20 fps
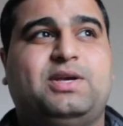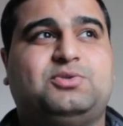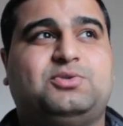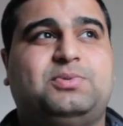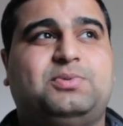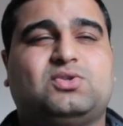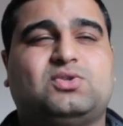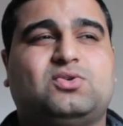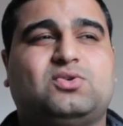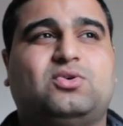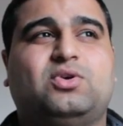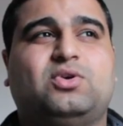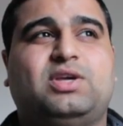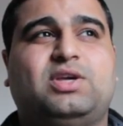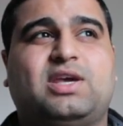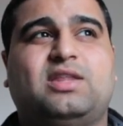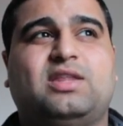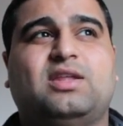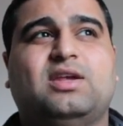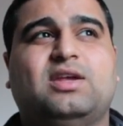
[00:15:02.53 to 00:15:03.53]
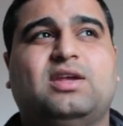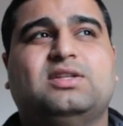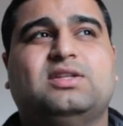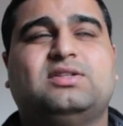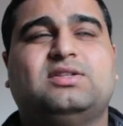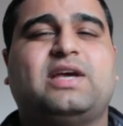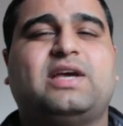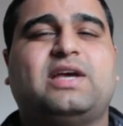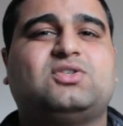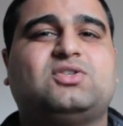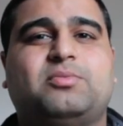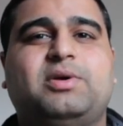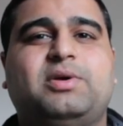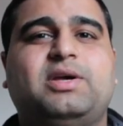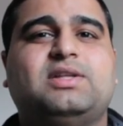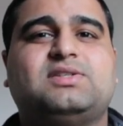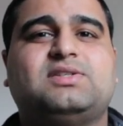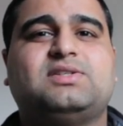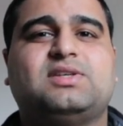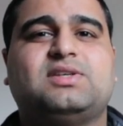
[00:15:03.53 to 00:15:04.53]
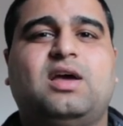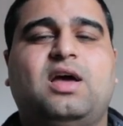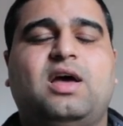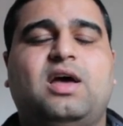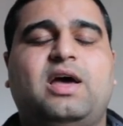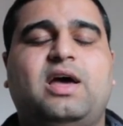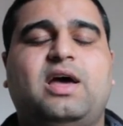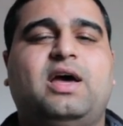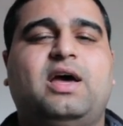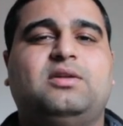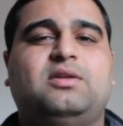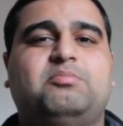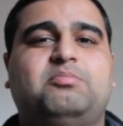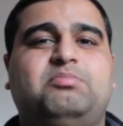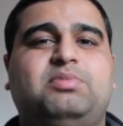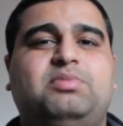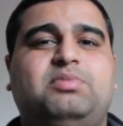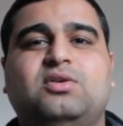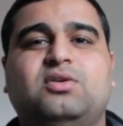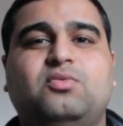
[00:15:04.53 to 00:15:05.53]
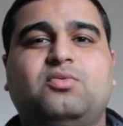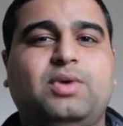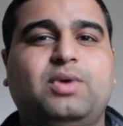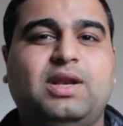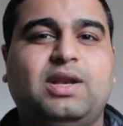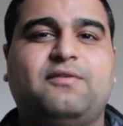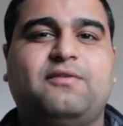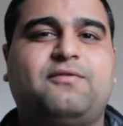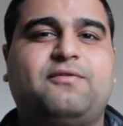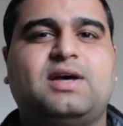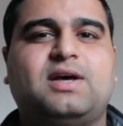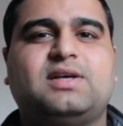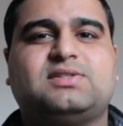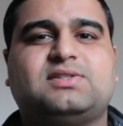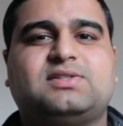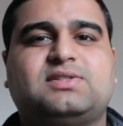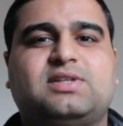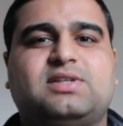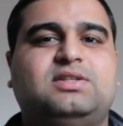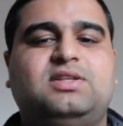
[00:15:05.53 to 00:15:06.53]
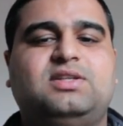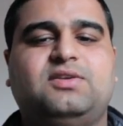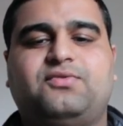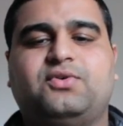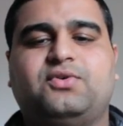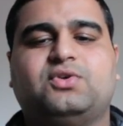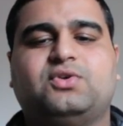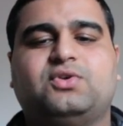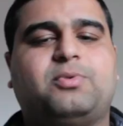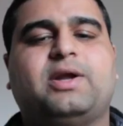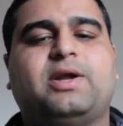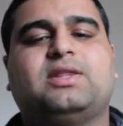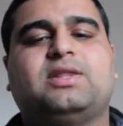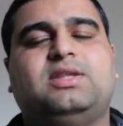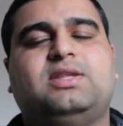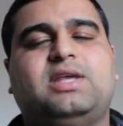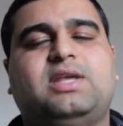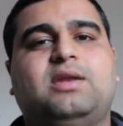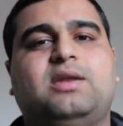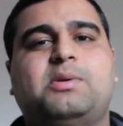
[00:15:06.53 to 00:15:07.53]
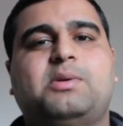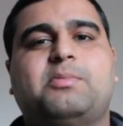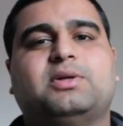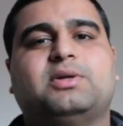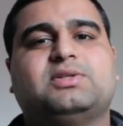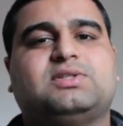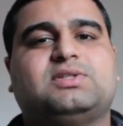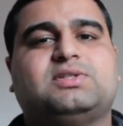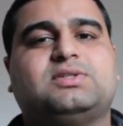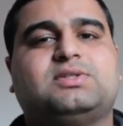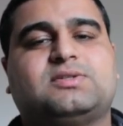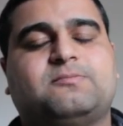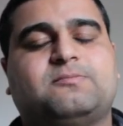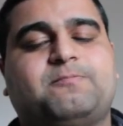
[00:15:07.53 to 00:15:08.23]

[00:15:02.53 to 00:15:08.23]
so he can take some hits and be really fast and defense break the enemy monsters.